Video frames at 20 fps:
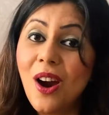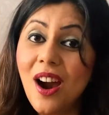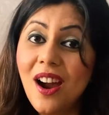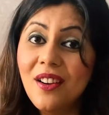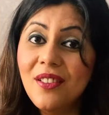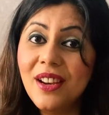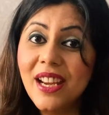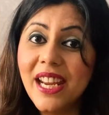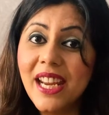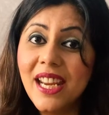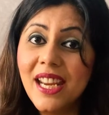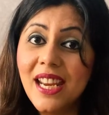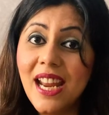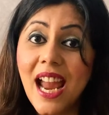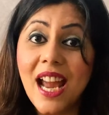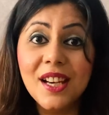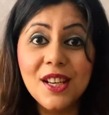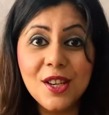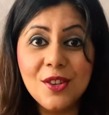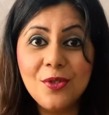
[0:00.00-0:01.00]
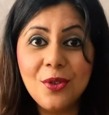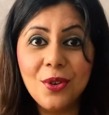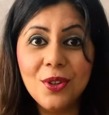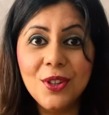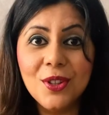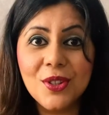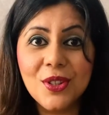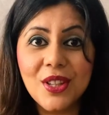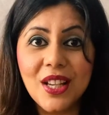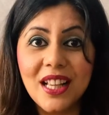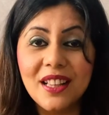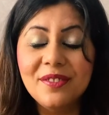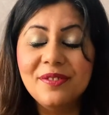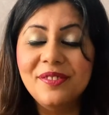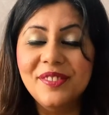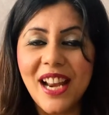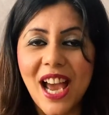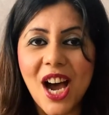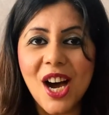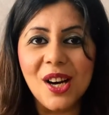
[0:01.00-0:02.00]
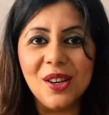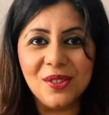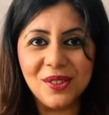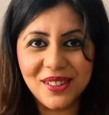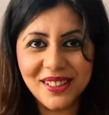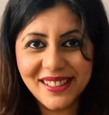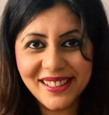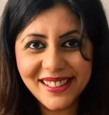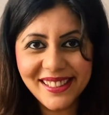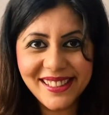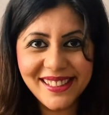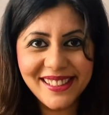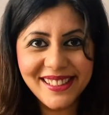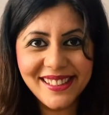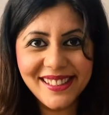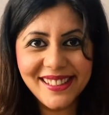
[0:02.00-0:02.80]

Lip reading: So hurry and enroll yourself now.